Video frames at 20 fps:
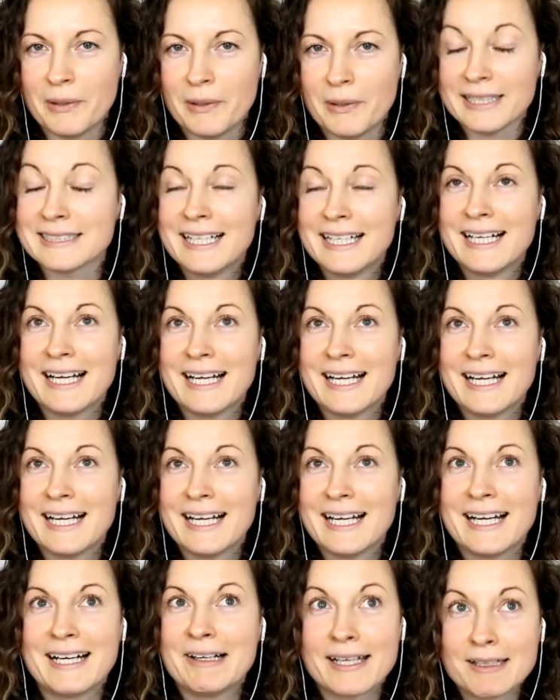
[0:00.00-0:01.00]
but uh,
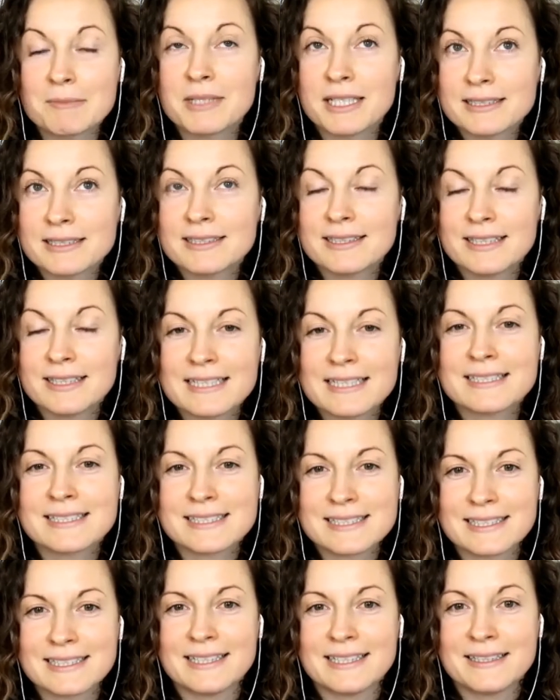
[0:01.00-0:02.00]
I am
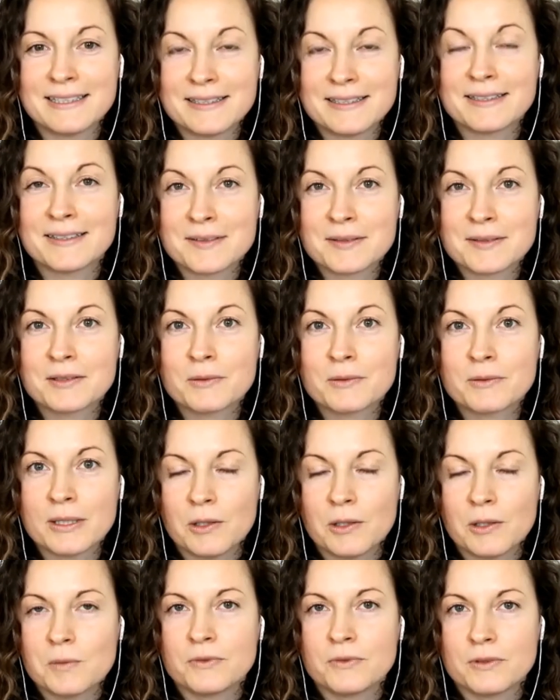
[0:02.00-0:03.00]
nonetheless uh,
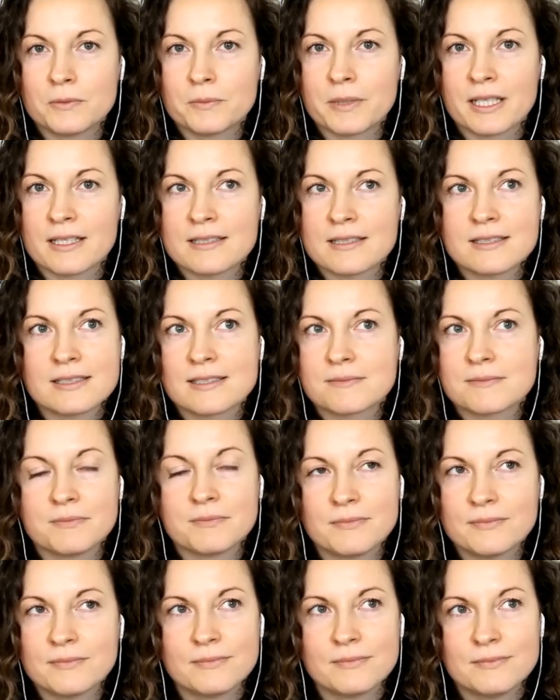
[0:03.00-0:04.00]
quite hopeful
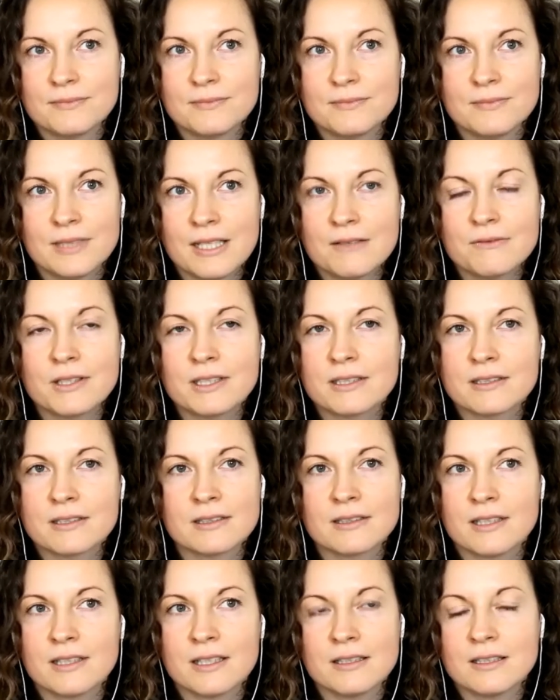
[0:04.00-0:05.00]
because
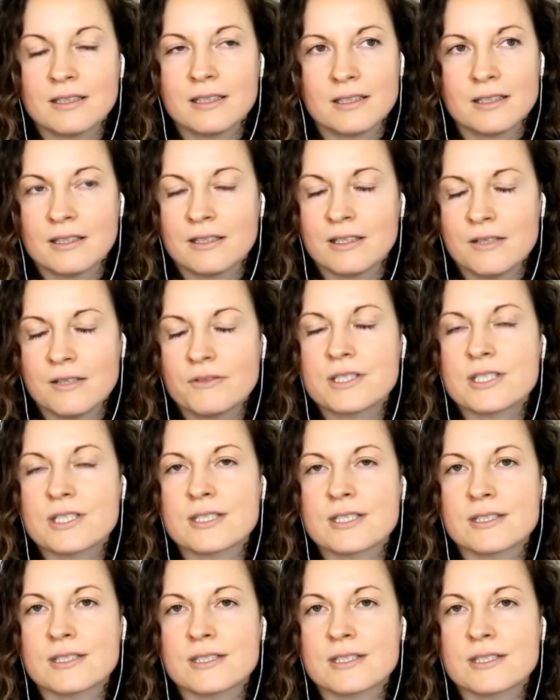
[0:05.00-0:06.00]
even
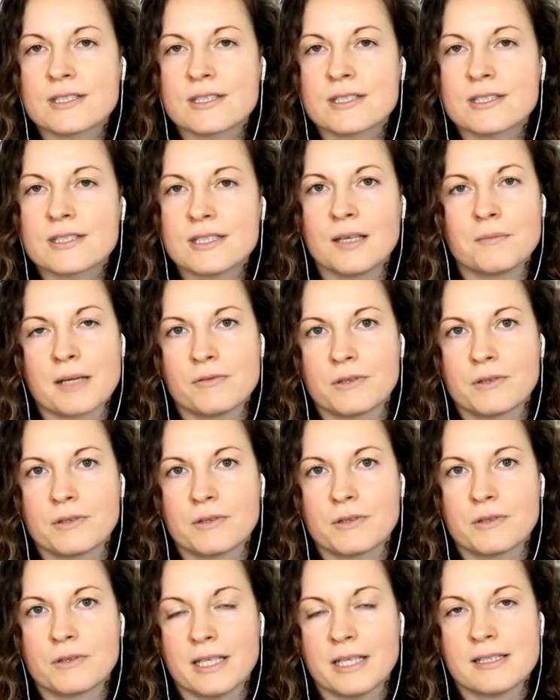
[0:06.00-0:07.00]
even just thinking back
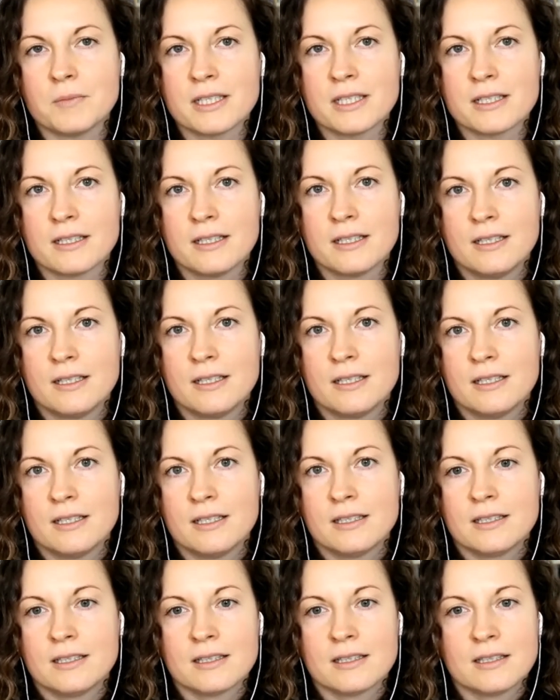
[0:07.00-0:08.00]
before the pandemic,
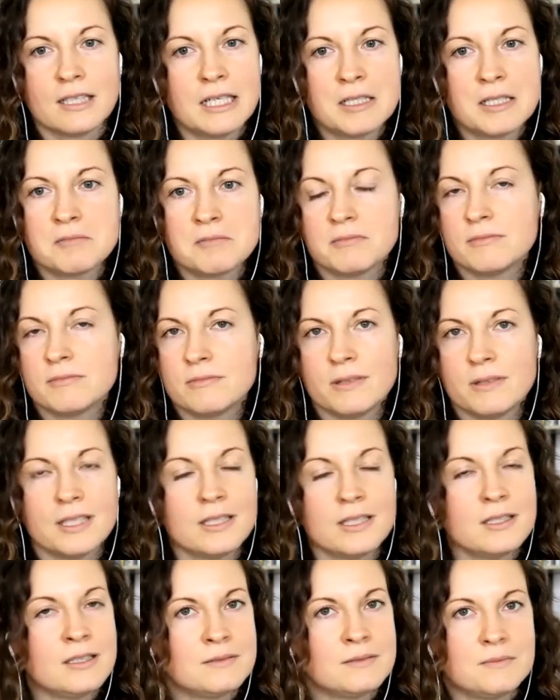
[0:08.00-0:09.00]
um,
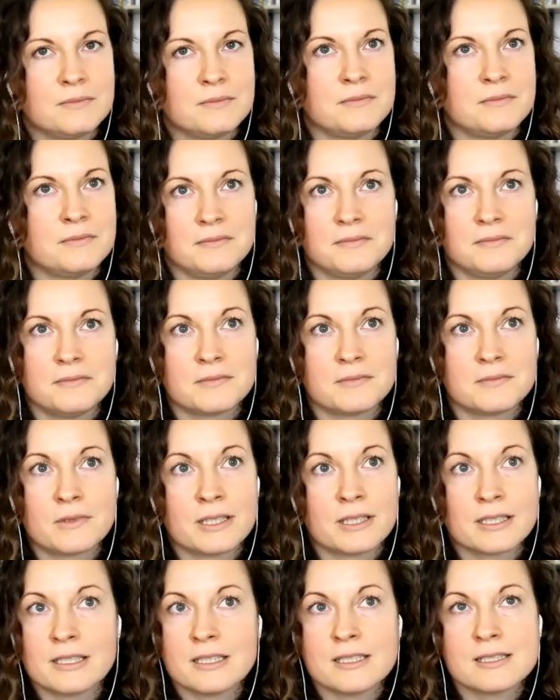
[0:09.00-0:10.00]
we
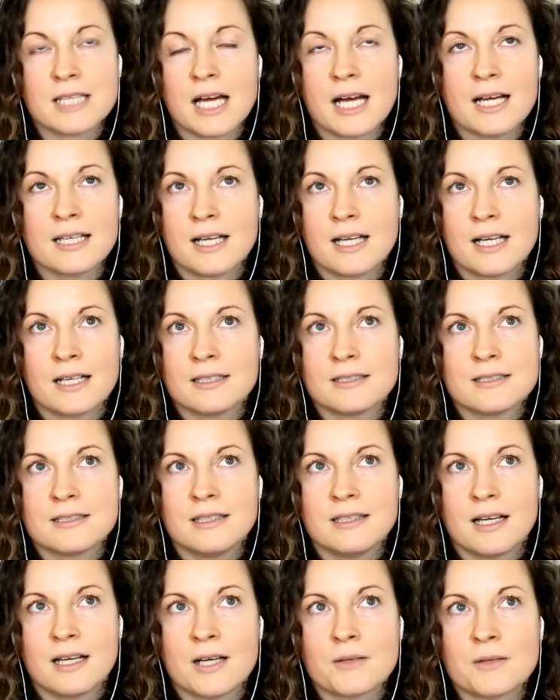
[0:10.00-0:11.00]
or at least I,
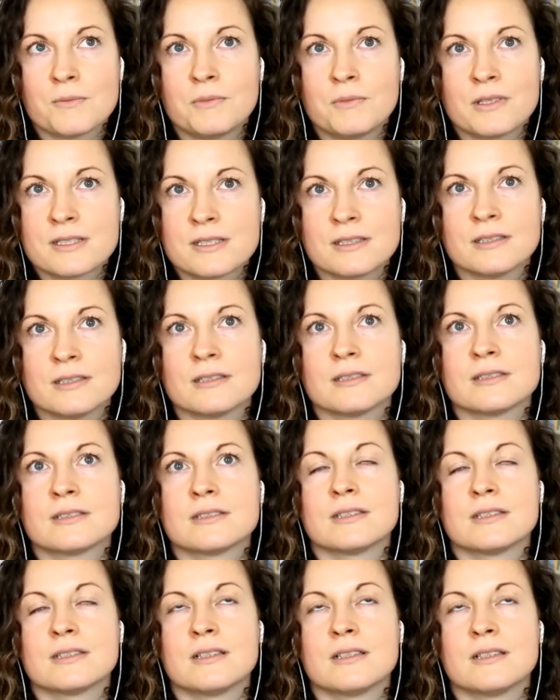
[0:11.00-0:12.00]
I I
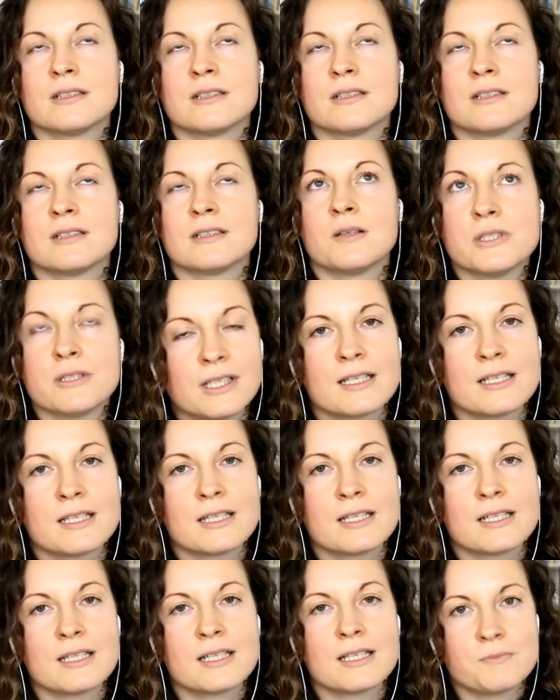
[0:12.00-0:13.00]
wasn't
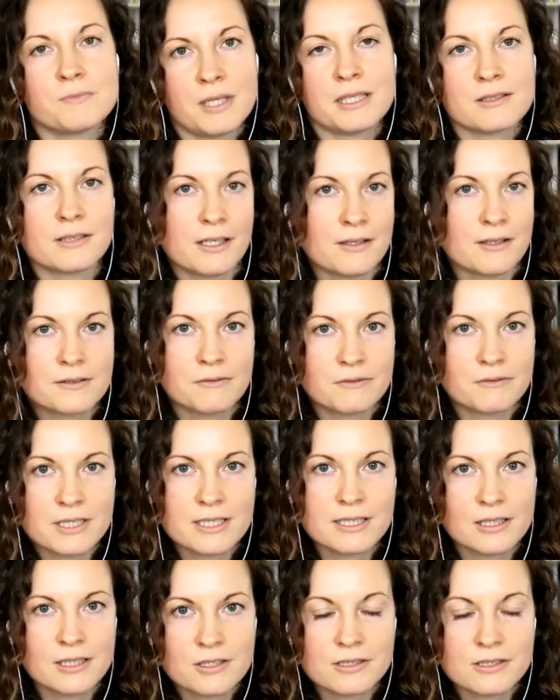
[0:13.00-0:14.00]
observing as many mental health
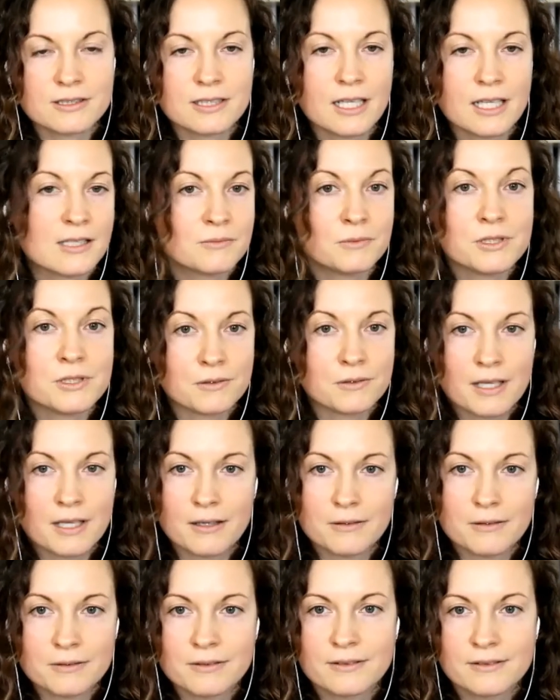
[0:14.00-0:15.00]
conversations as we
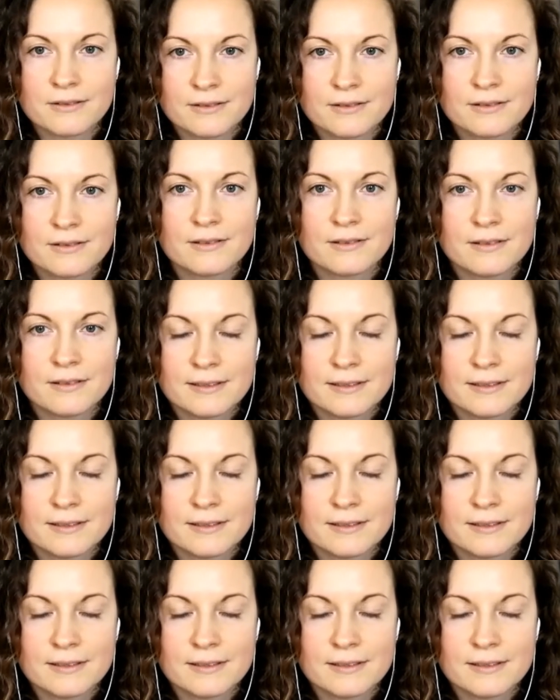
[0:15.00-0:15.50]
do now.